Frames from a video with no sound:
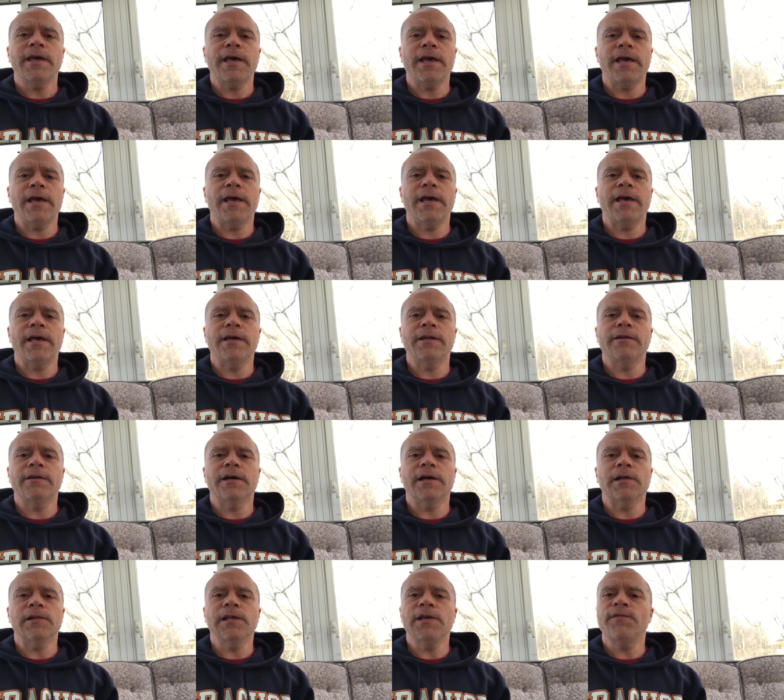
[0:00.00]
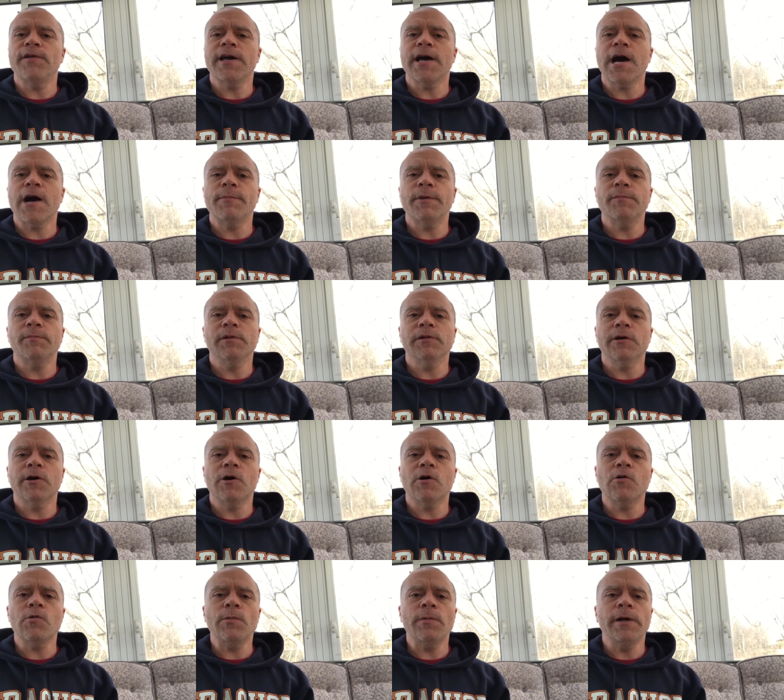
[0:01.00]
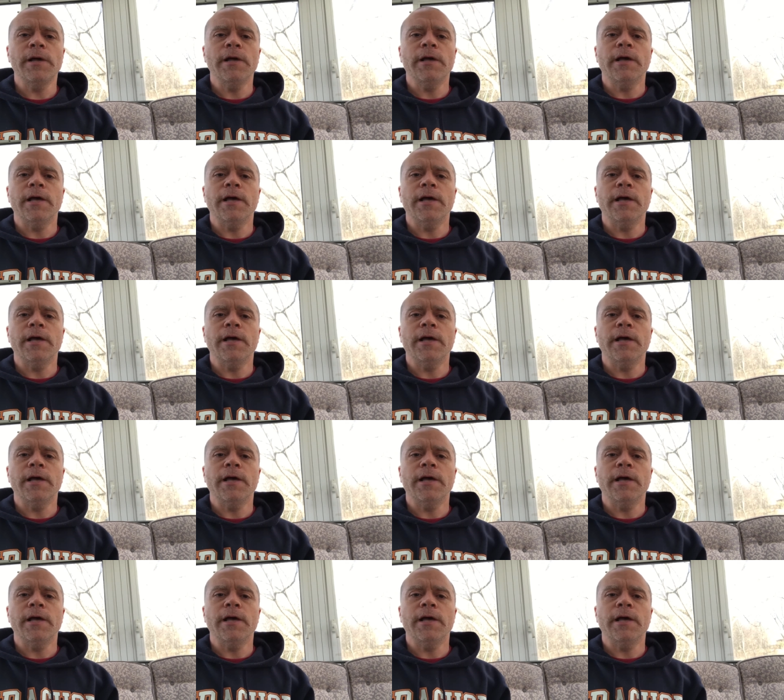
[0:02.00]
and leave a comment below.